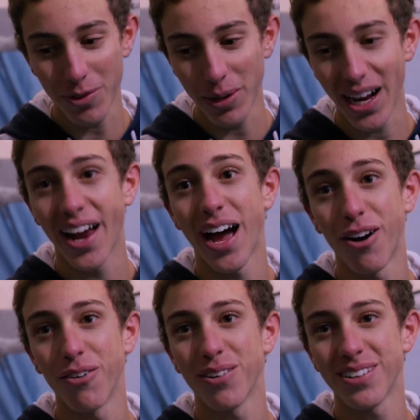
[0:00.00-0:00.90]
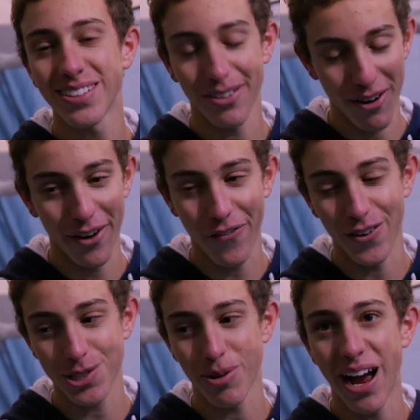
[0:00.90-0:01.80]
We got out in the very
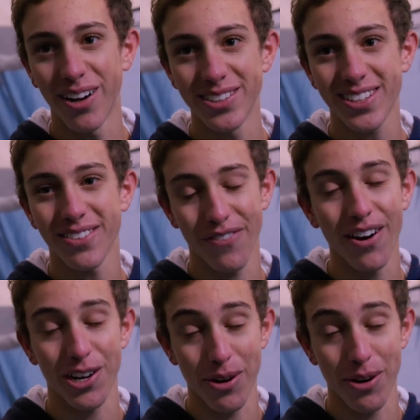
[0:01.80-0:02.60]
first round, very